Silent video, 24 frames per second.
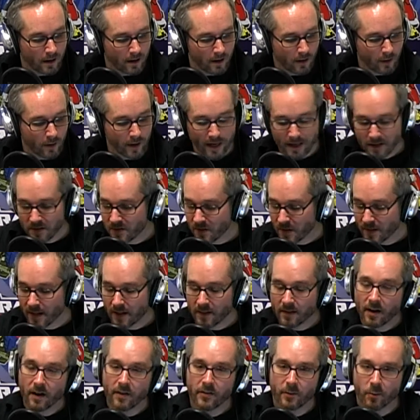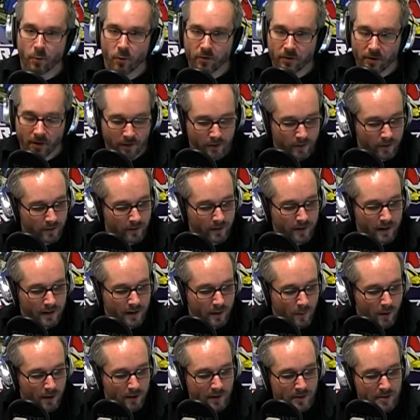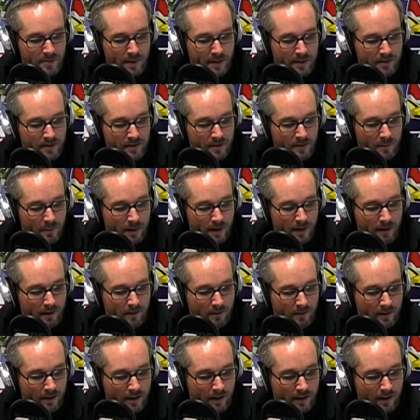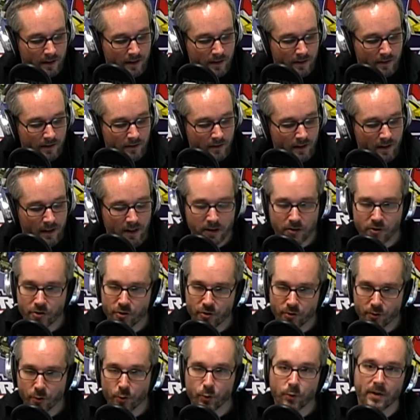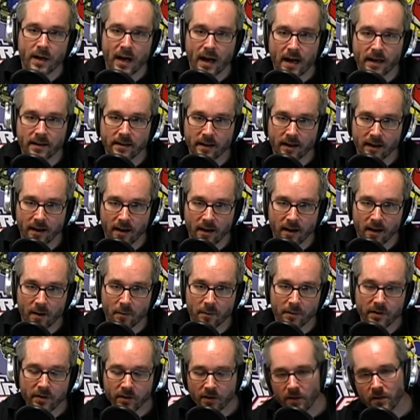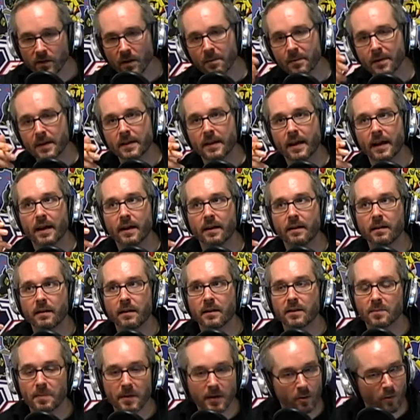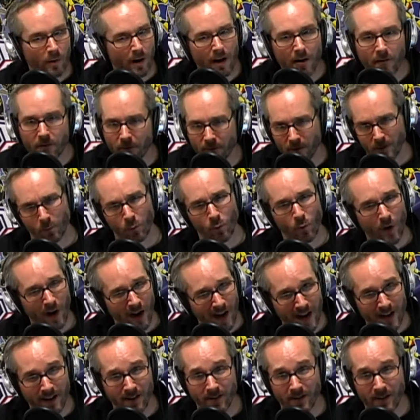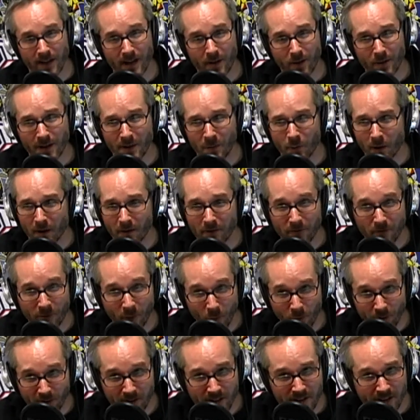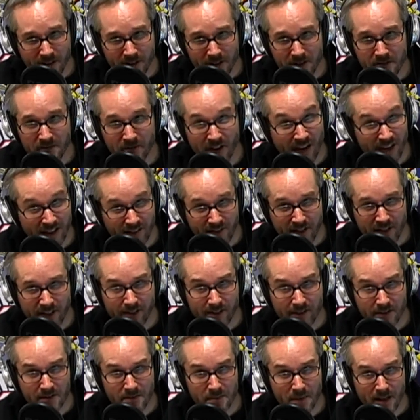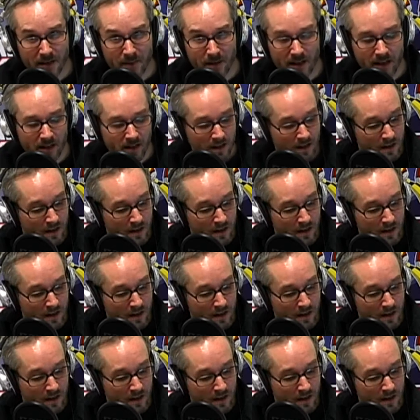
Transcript: Okay, so then the other thing I want to touch base with you about is Issuu.com. This is something that it's been around for a while now, like what, 4 years, 5 years maybe?